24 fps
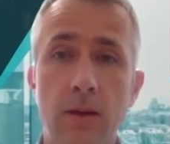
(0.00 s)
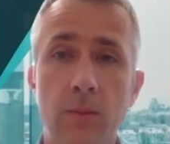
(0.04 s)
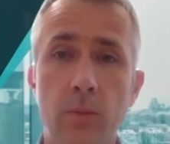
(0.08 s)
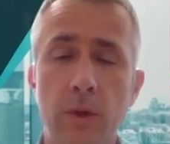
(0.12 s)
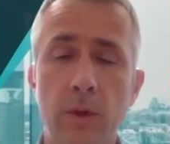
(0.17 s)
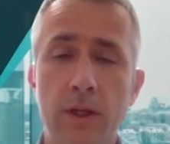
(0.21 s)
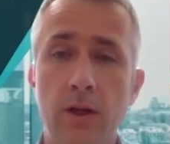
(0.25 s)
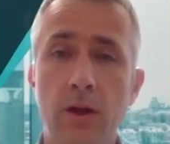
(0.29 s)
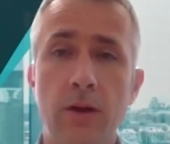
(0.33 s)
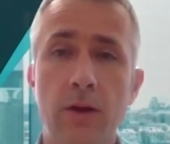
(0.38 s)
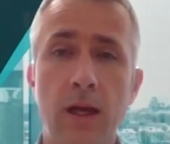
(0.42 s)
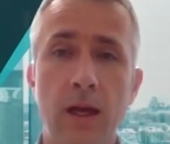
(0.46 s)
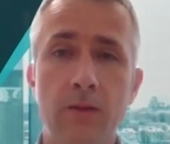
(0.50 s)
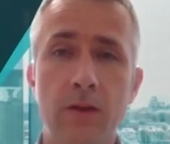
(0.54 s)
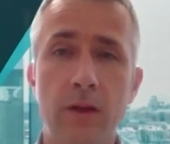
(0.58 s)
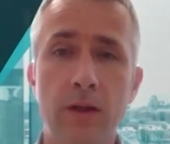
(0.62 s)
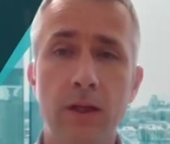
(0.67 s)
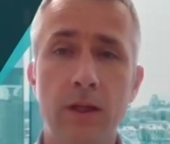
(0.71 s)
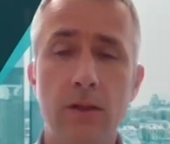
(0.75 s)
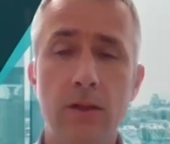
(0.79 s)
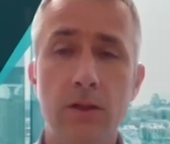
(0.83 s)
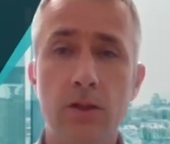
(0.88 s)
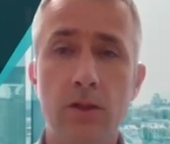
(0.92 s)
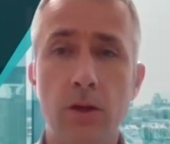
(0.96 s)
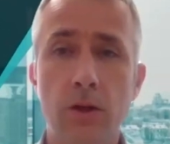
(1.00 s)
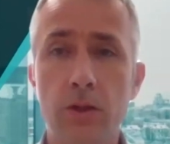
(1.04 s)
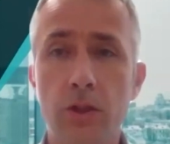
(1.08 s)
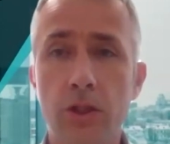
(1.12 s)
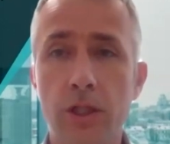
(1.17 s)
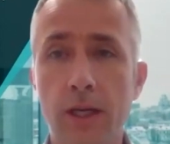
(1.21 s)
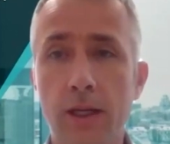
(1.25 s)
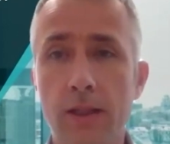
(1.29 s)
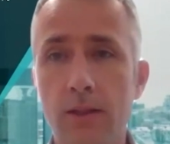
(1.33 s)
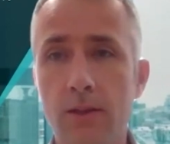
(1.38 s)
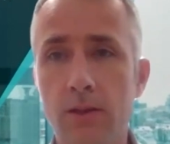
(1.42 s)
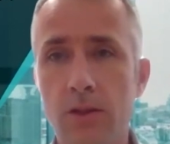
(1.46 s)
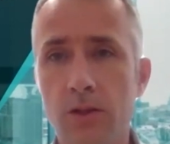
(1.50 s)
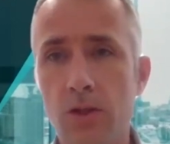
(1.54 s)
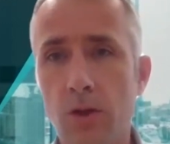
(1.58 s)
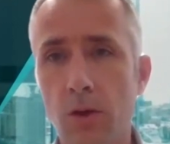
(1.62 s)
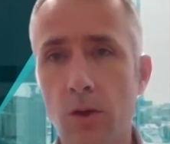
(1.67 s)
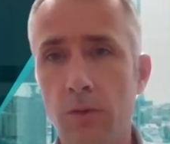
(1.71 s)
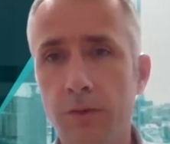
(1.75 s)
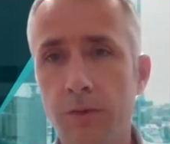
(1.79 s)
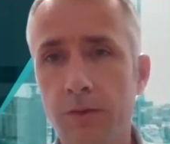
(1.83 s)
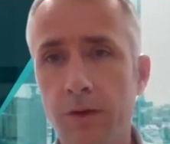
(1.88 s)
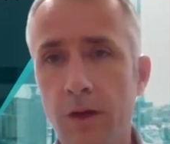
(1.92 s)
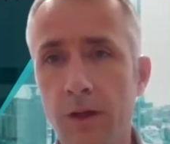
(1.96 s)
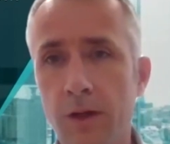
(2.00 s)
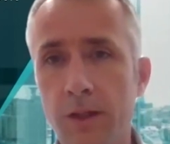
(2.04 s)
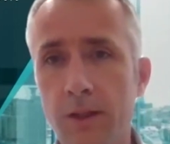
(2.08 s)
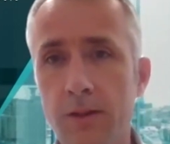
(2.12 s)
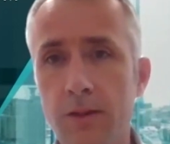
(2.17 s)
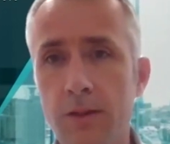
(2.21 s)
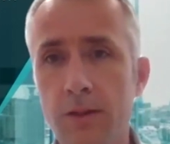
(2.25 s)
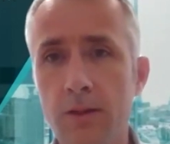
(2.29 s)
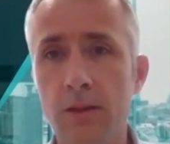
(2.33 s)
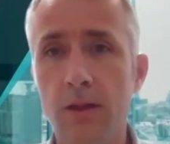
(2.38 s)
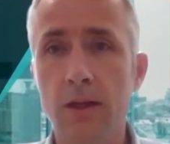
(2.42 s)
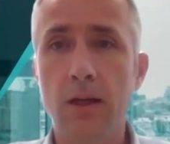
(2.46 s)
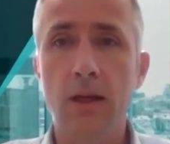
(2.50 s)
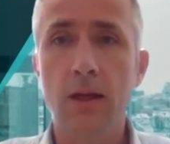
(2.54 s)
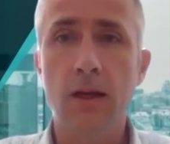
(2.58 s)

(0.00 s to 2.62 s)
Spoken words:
We don't have any associated sulfides,